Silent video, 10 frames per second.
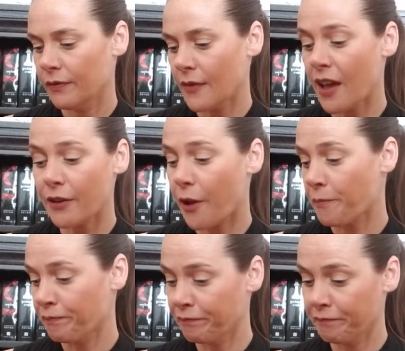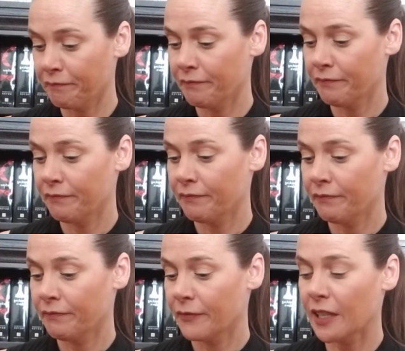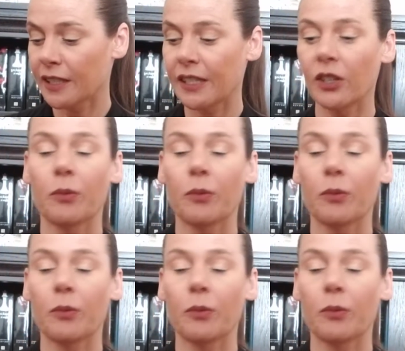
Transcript: I don't know, concealer